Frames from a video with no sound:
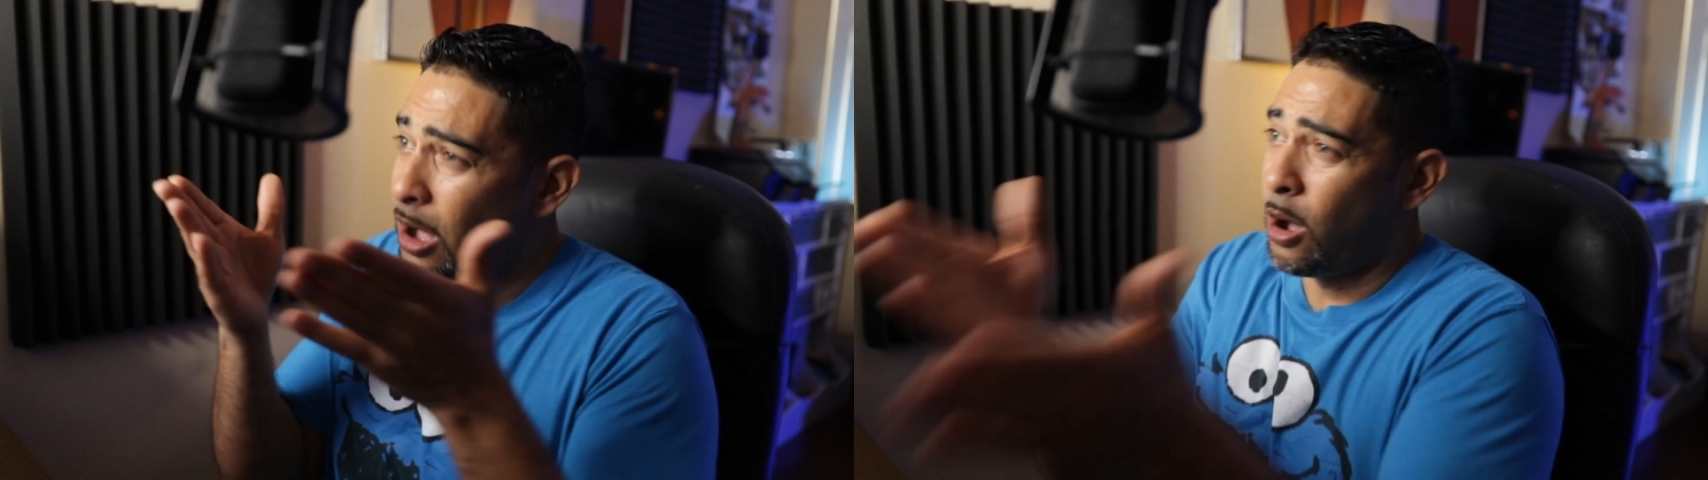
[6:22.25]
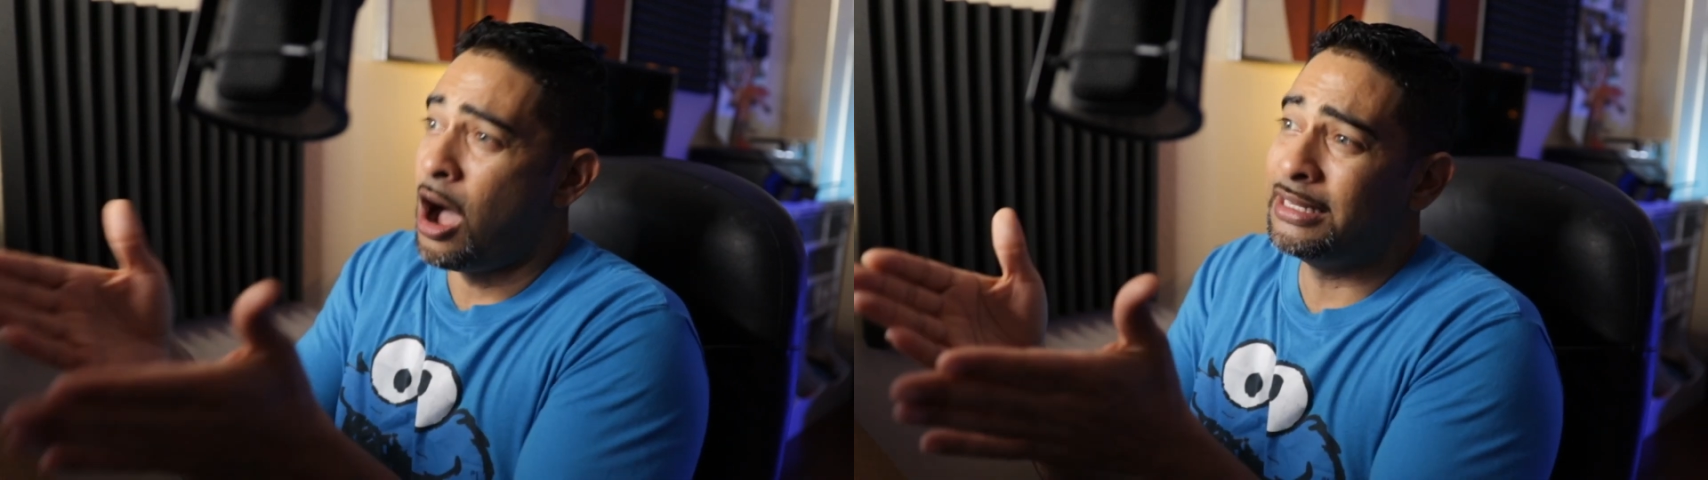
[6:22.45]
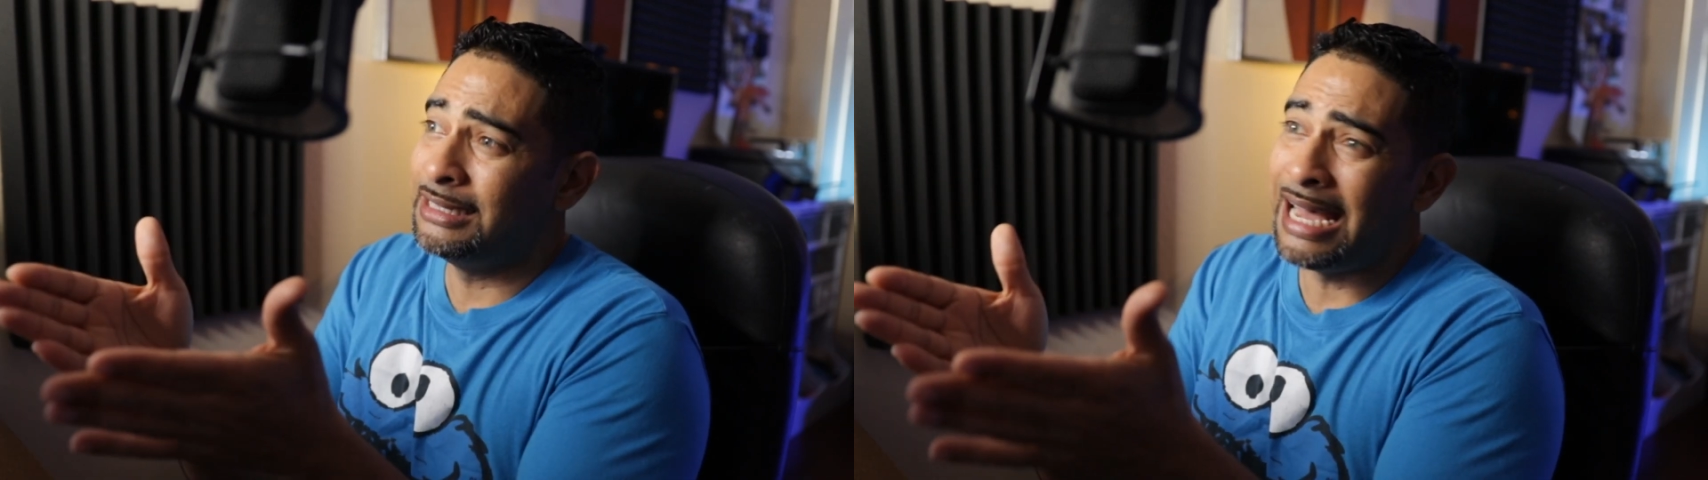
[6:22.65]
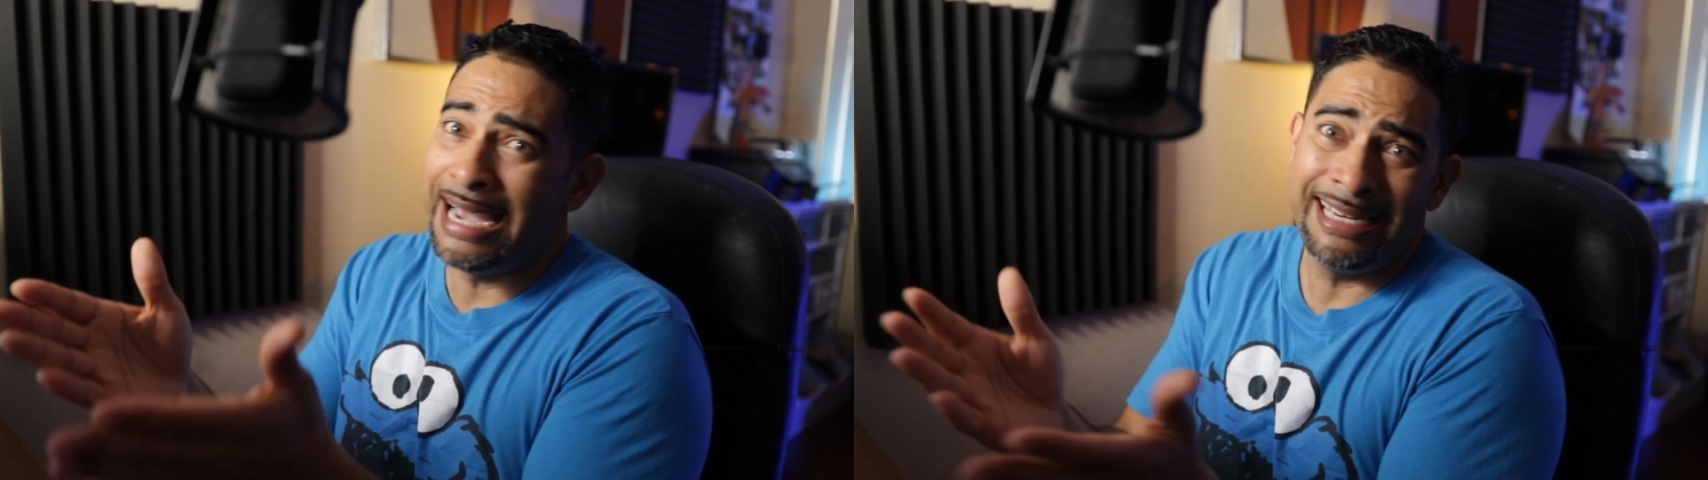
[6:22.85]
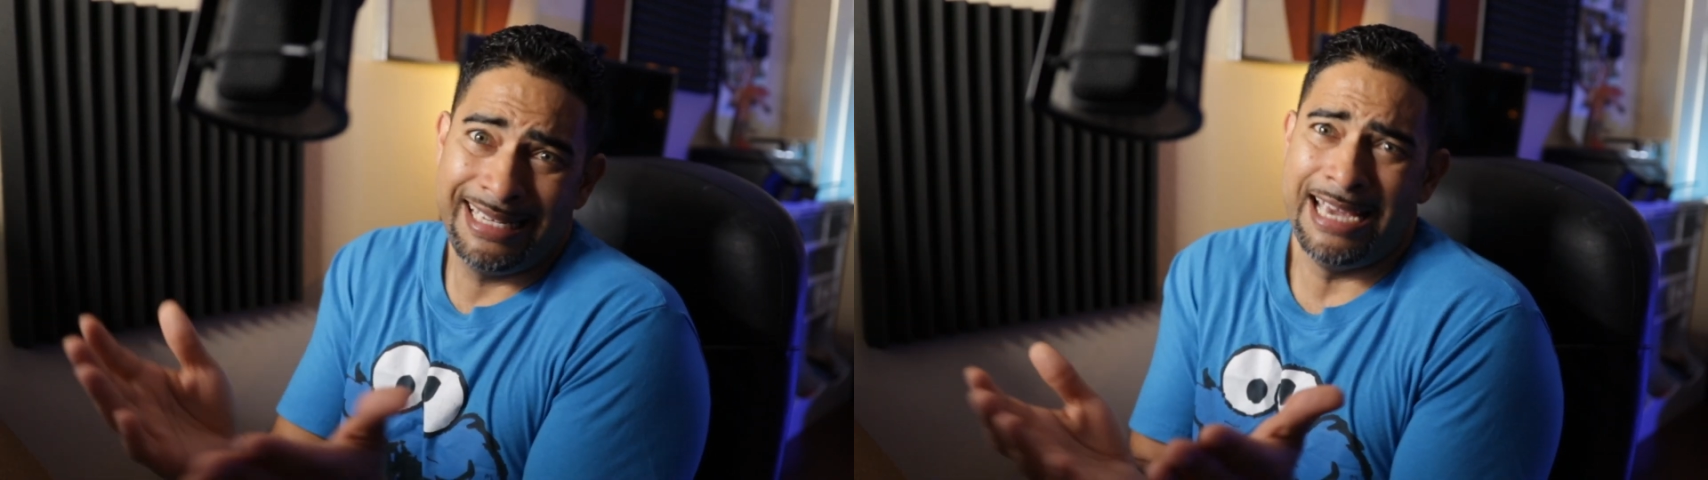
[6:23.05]

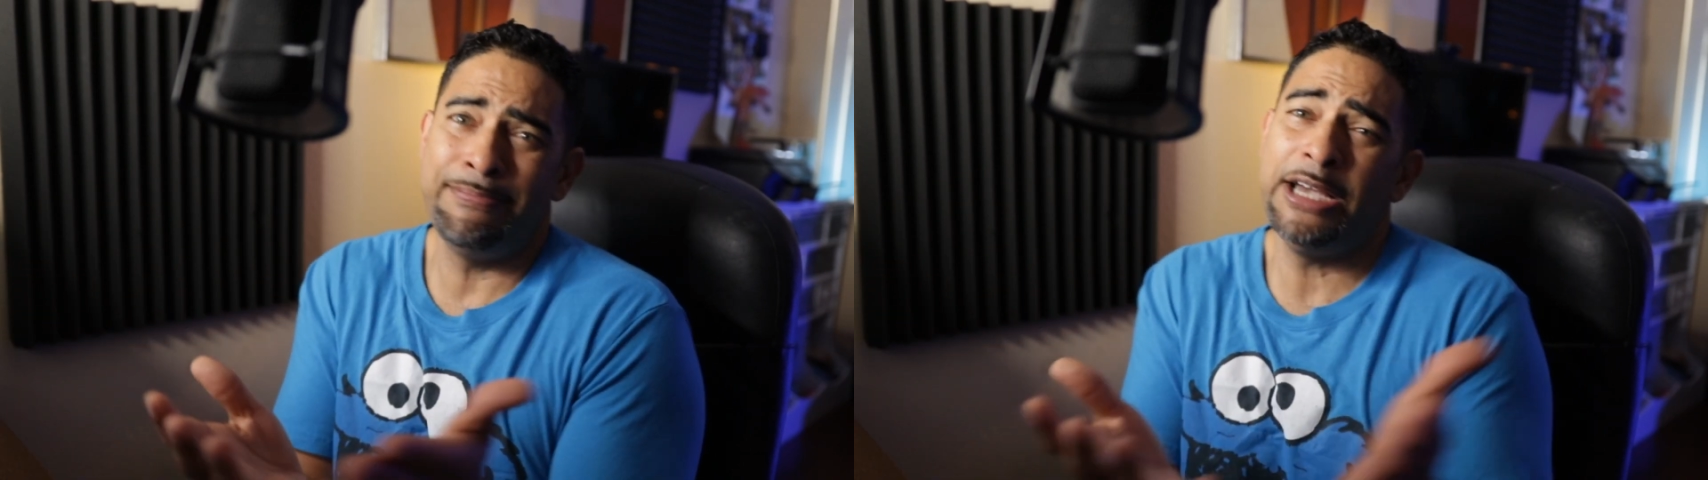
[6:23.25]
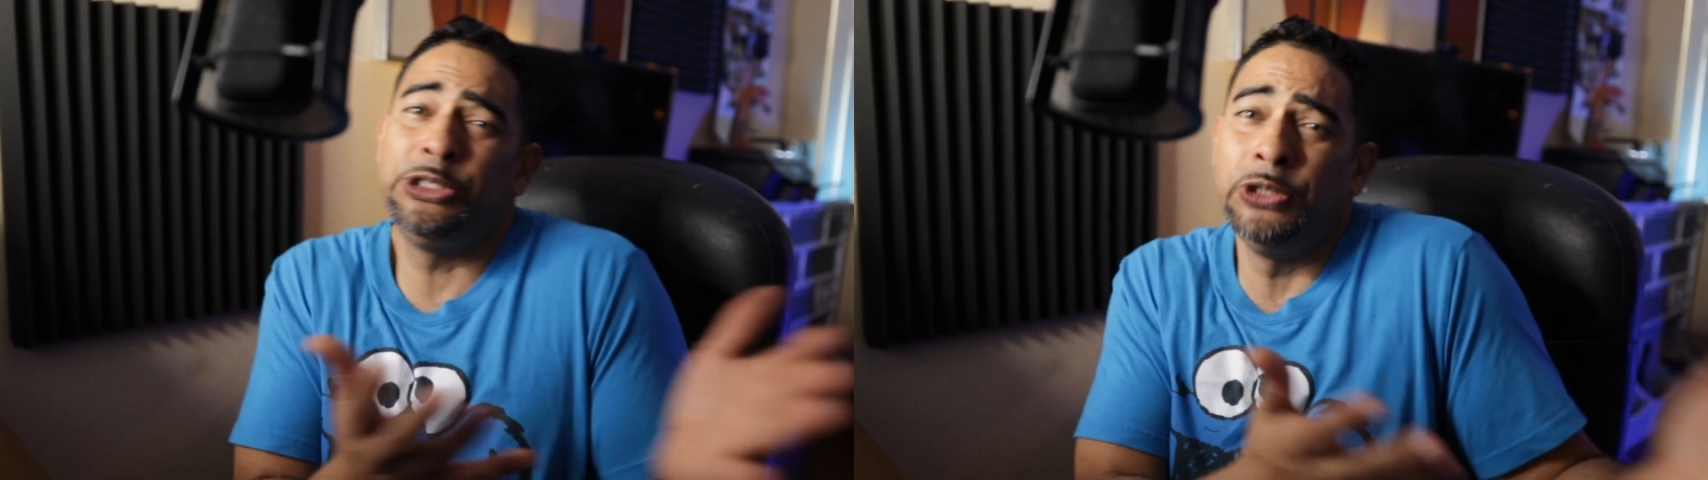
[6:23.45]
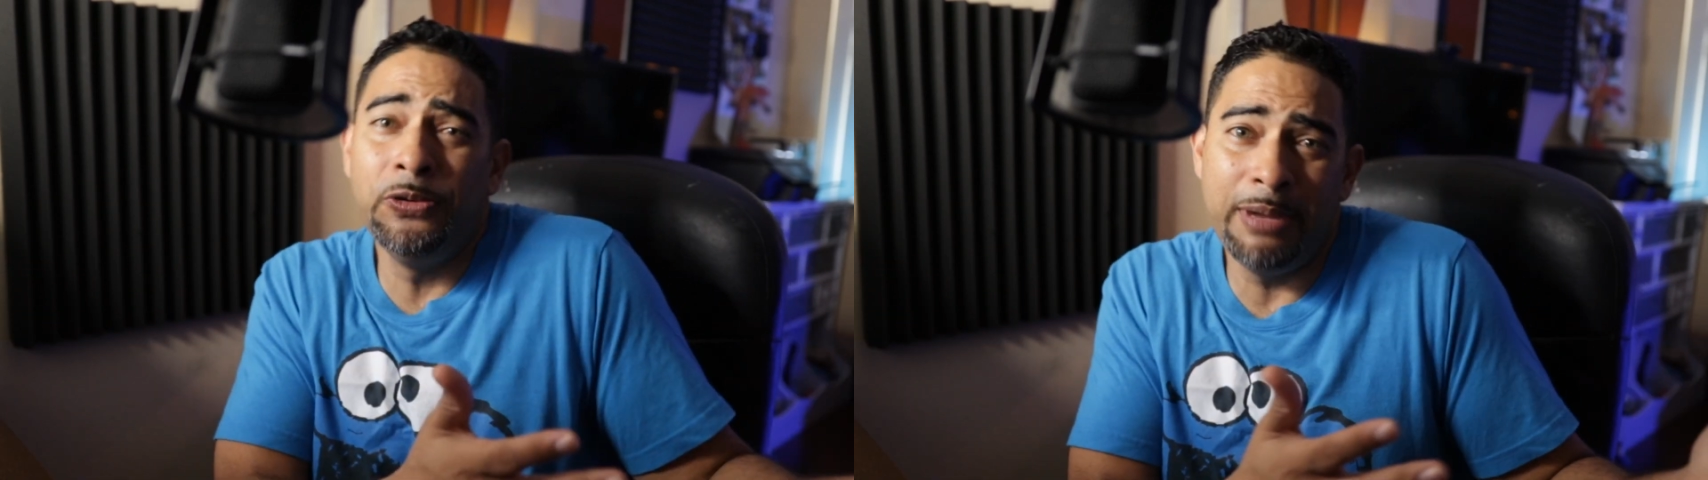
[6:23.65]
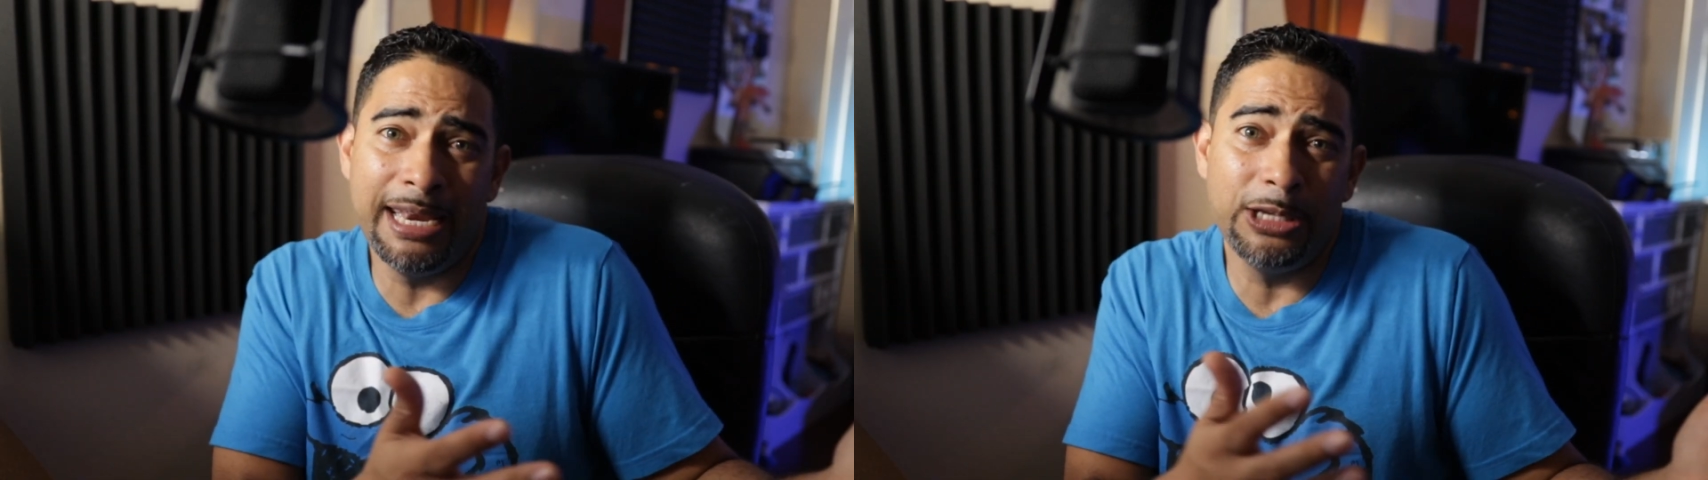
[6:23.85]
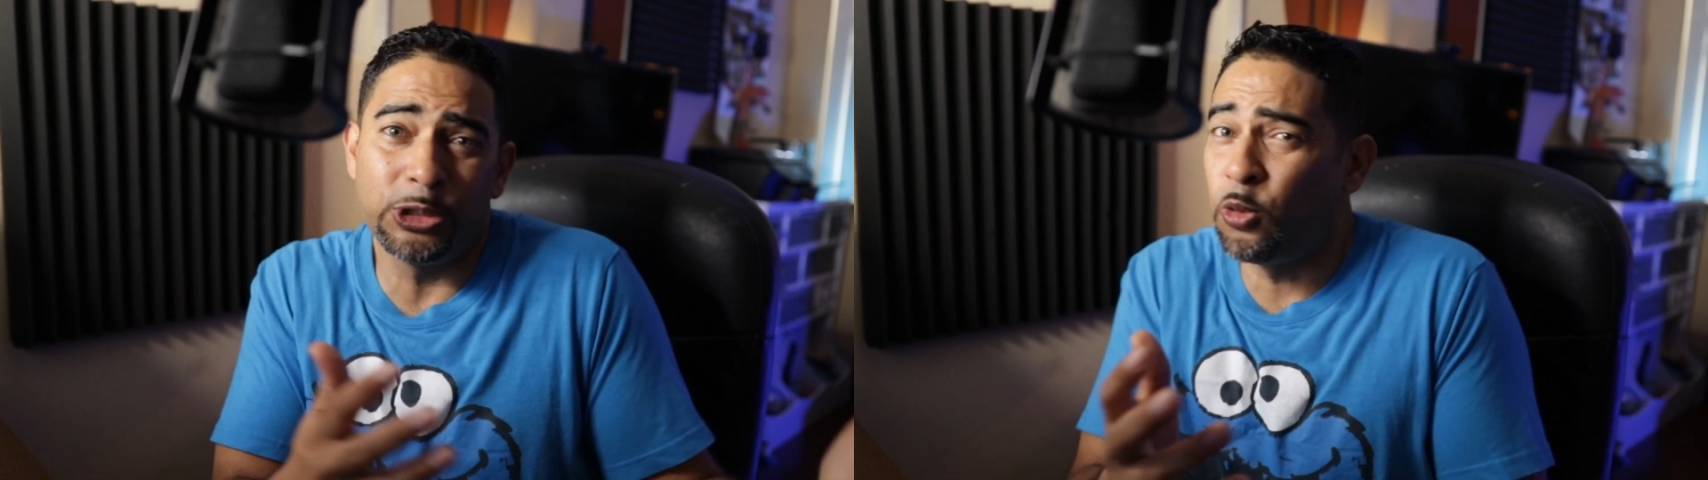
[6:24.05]
online in my Zoom meetings or